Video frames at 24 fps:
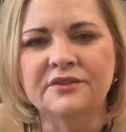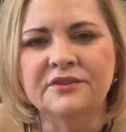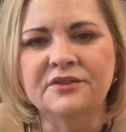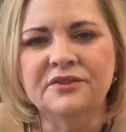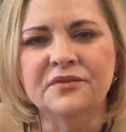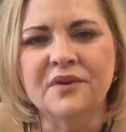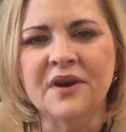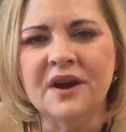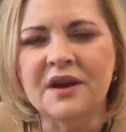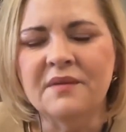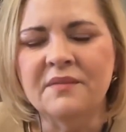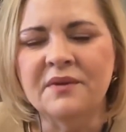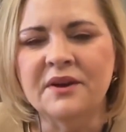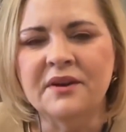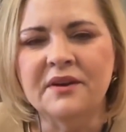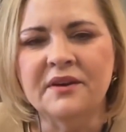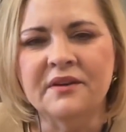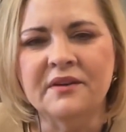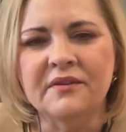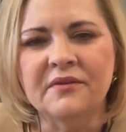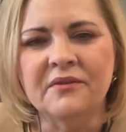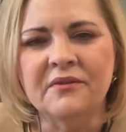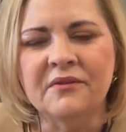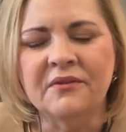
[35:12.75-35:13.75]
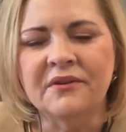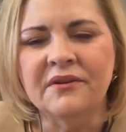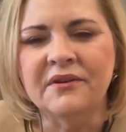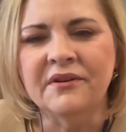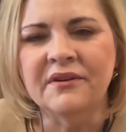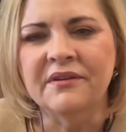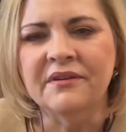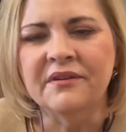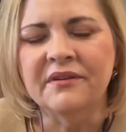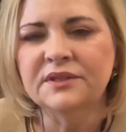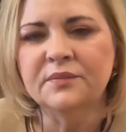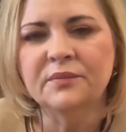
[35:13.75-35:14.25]
trauma
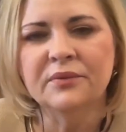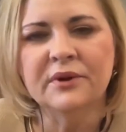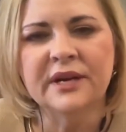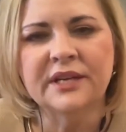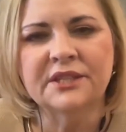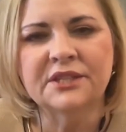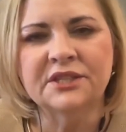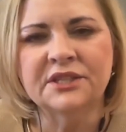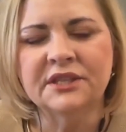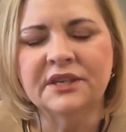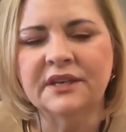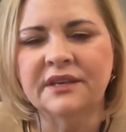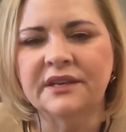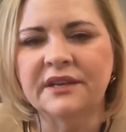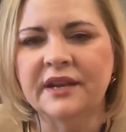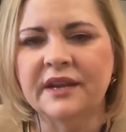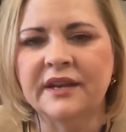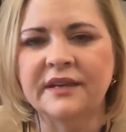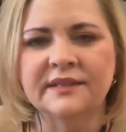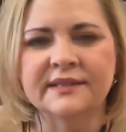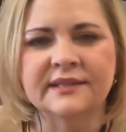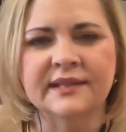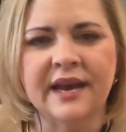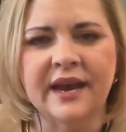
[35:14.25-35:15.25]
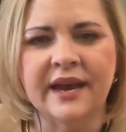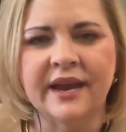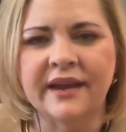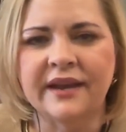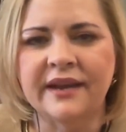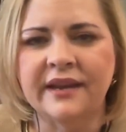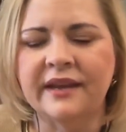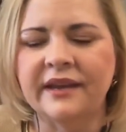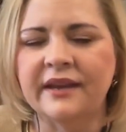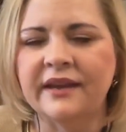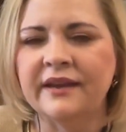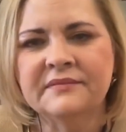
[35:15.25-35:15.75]
or depression,
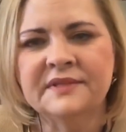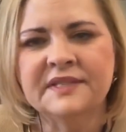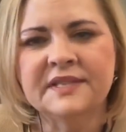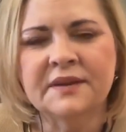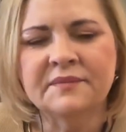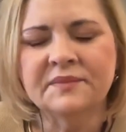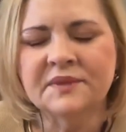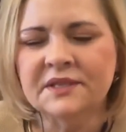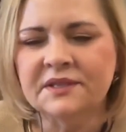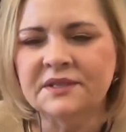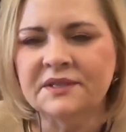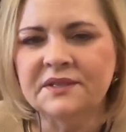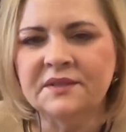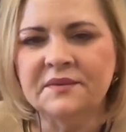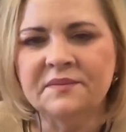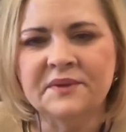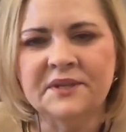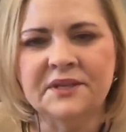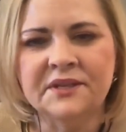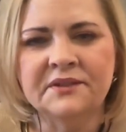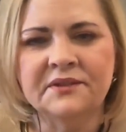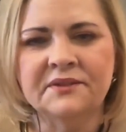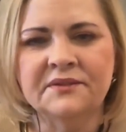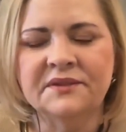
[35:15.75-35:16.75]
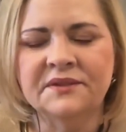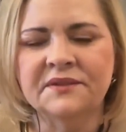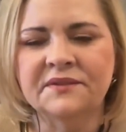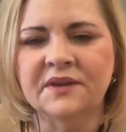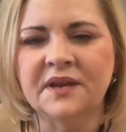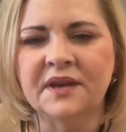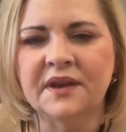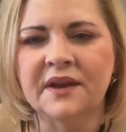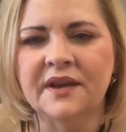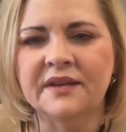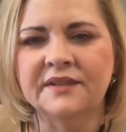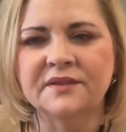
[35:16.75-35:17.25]
anxiety, substance abuse
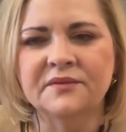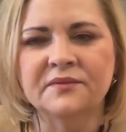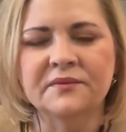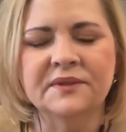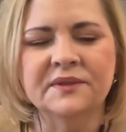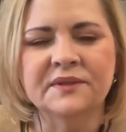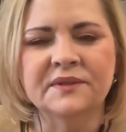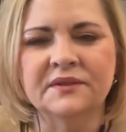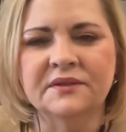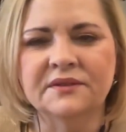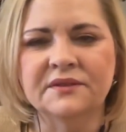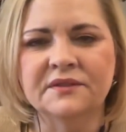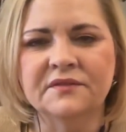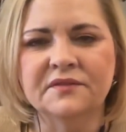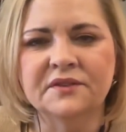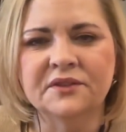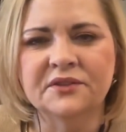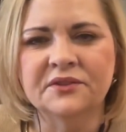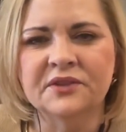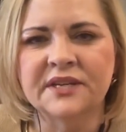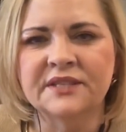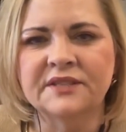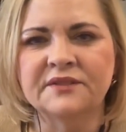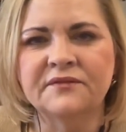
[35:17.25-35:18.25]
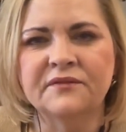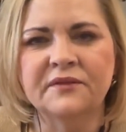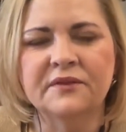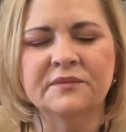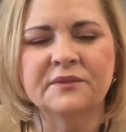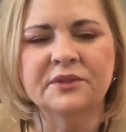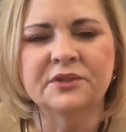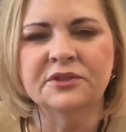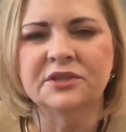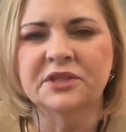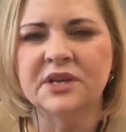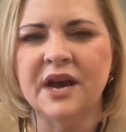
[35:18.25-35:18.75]
as a result of stress from
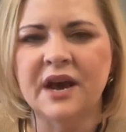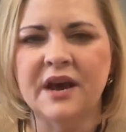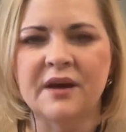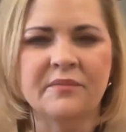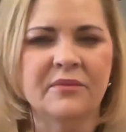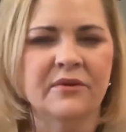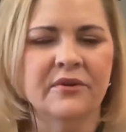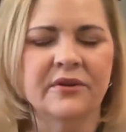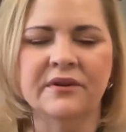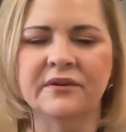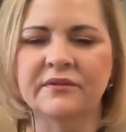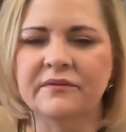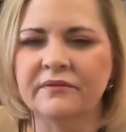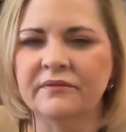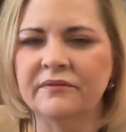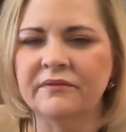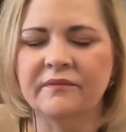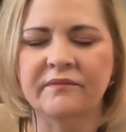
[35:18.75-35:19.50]
your job or